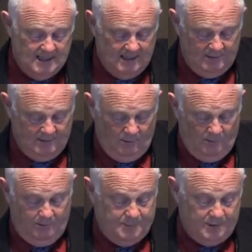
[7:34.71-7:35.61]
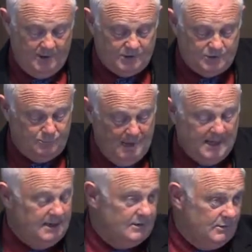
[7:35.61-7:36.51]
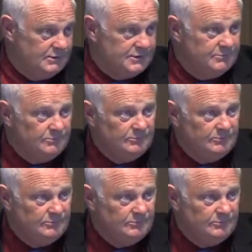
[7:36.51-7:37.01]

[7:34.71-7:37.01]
I don't hope there are not too many of those.